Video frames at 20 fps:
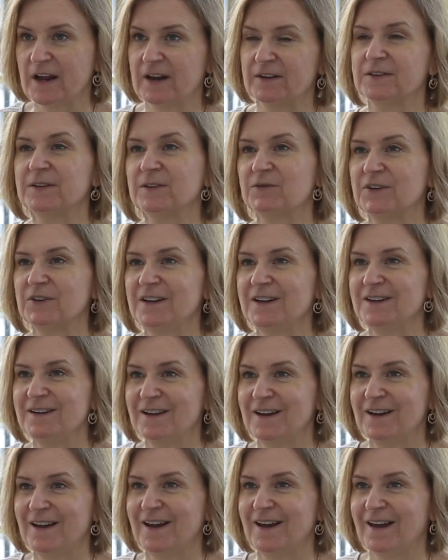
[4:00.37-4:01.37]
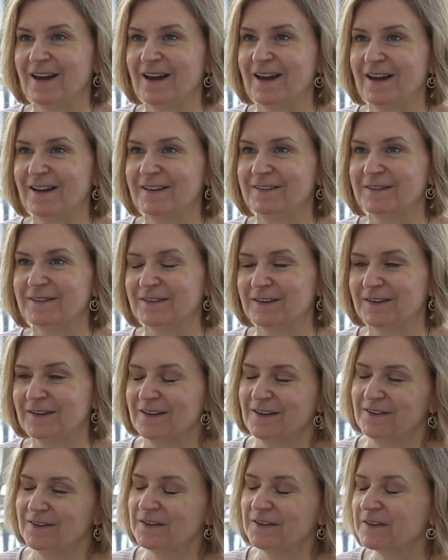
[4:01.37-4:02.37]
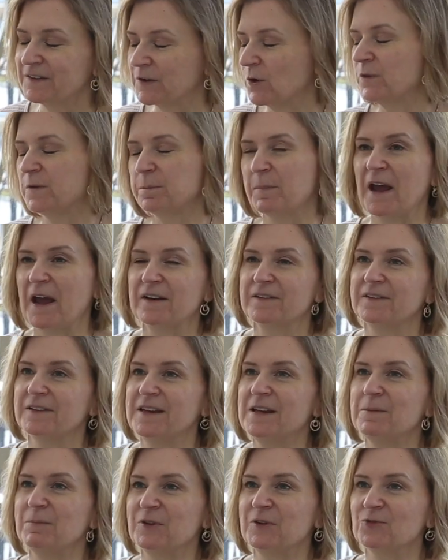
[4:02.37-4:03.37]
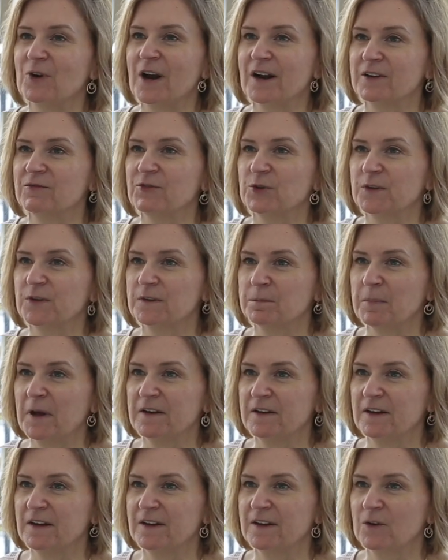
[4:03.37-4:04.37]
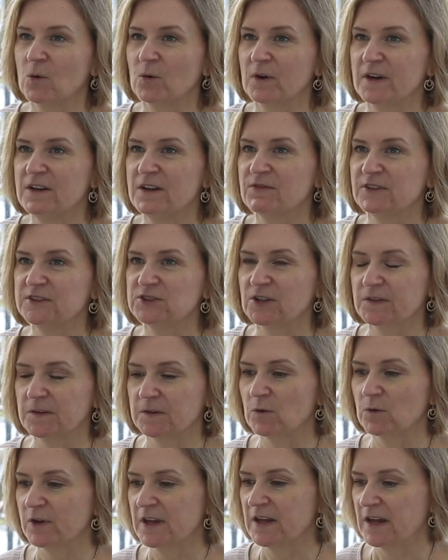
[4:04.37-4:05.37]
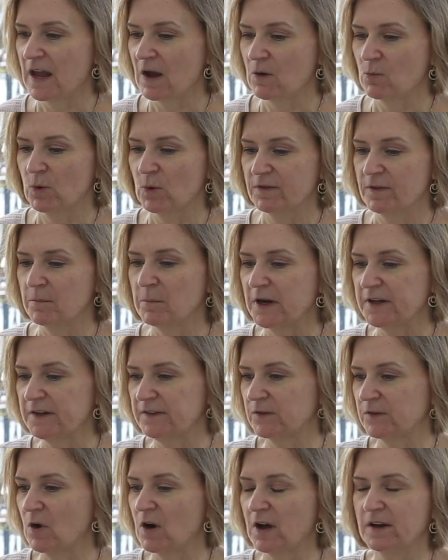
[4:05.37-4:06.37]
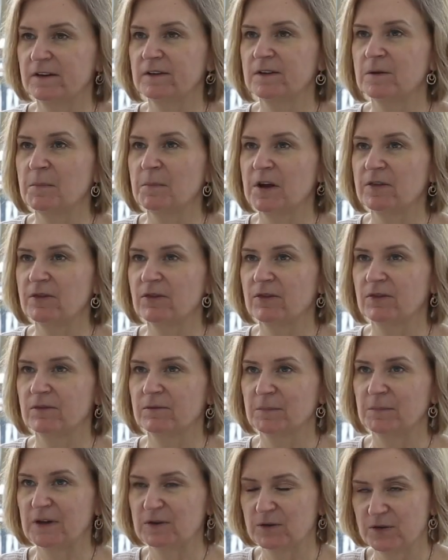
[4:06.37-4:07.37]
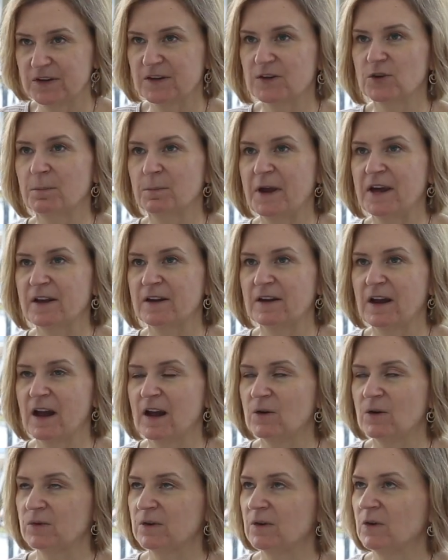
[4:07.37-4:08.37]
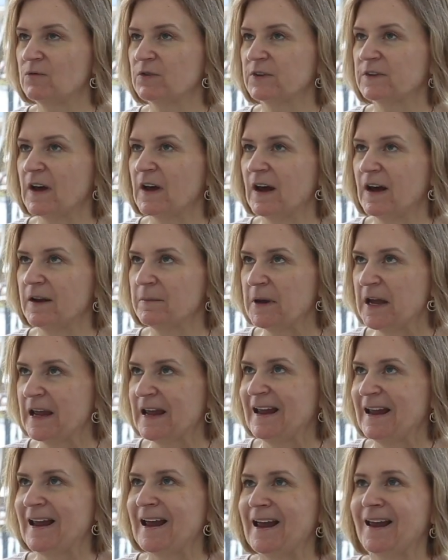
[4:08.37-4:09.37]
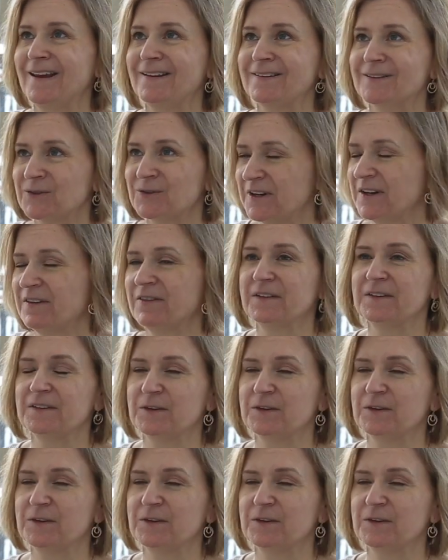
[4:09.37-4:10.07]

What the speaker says: at activity. And this goes back to keeping track of your spending, or even just looking at where the money's gone in a month by looking at your bank account over time. Is there anything